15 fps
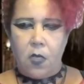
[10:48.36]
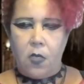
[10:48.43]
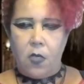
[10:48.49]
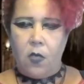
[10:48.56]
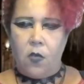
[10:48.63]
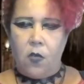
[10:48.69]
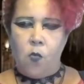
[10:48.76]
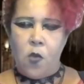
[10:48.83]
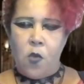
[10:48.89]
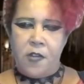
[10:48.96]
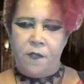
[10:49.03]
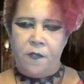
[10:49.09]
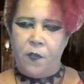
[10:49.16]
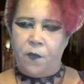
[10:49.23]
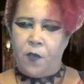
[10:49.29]
One
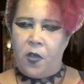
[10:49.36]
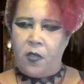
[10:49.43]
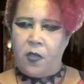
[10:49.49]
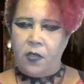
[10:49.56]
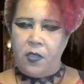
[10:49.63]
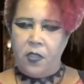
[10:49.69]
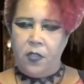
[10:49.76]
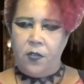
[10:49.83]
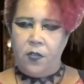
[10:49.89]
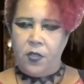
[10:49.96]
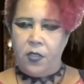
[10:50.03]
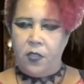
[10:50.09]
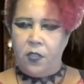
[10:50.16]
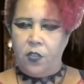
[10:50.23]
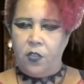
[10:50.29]
of the volunteers
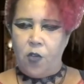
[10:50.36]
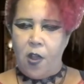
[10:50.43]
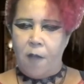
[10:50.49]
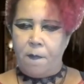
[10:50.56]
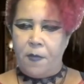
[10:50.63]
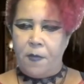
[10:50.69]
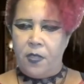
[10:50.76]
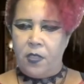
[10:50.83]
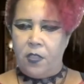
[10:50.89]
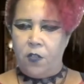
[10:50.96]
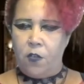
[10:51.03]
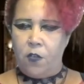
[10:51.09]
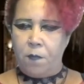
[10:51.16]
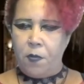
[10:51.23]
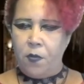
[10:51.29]
at the drop-in
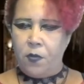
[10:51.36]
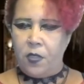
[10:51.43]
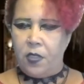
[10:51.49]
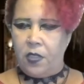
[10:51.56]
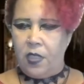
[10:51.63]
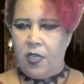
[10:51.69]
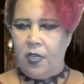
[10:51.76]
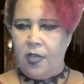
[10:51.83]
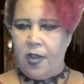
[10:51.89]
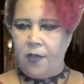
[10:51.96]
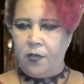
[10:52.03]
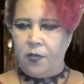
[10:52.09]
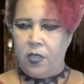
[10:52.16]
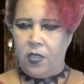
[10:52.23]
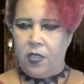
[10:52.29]
center poked his head out
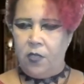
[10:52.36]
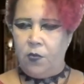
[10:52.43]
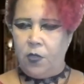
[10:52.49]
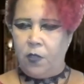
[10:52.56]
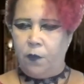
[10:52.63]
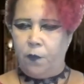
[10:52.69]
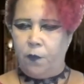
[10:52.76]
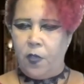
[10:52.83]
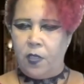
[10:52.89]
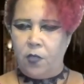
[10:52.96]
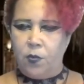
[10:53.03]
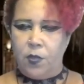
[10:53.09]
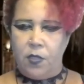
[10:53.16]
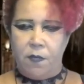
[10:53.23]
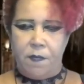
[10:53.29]
to see what the fuss
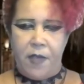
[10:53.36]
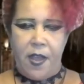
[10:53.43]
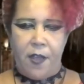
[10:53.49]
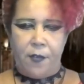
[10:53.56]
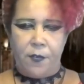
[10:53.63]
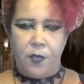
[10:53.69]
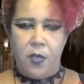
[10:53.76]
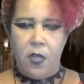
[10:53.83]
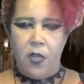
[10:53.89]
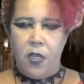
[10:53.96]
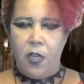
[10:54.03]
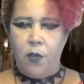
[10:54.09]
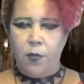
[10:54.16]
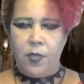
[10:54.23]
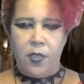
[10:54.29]
was about.
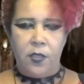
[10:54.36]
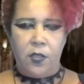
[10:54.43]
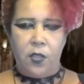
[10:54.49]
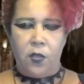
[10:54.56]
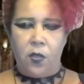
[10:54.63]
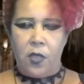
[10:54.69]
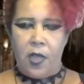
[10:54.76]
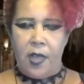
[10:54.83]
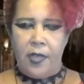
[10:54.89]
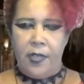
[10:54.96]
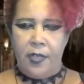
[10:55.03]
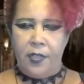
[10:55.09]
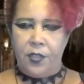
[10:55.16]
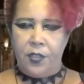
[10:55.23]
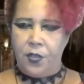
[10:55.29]
He was a dull-eyed
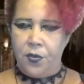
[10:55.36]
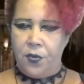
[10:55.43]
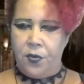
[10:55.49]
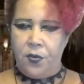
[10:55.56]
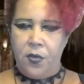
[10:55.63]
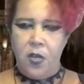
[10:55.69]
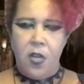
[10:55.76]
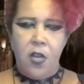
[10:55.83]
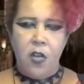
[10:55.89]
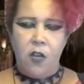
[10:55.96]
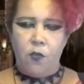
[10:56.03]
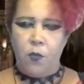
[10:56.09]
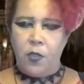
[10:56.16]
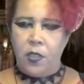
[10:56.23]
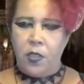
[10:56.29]
intern
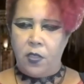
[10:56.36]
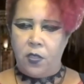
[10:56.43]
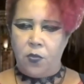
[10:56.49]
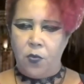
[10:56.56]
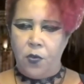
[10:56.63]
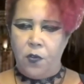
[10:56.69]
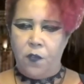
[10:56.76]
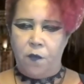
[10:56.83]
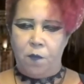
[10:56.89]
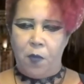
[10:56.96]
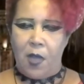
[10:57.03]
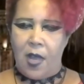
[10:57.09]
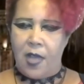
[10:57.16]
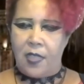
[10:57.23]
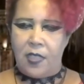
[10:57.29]
with a sort of
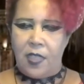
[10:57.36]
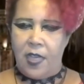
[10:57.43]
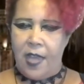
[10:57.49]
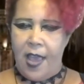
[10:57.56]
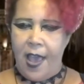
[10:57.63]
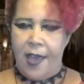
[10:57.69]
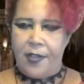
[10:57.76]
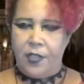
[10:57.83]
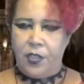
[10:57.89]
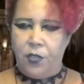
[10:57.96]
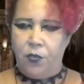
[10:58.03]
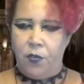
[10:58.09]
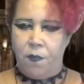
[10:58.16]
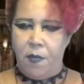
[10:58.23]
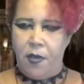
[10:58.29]
blasé
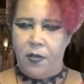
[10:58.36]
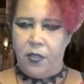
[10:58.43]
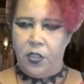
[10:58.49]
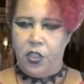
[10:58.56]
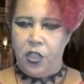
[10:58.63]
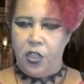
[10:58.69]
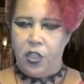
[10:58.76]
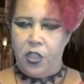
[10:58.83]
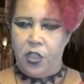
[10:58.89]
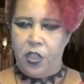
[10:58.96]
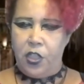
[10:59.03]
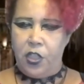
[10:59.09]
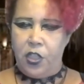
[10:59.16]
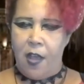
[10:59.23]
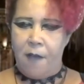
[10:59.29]
attitude about his job
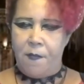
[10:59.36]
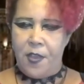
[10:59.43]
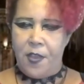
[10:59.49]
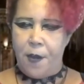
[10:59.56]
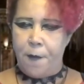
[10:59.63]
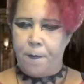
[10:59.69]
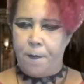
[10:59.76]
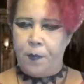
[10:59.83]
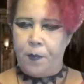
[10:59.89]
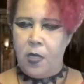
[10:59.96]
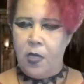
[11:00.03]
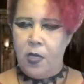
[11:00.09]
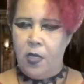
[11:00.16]
there. He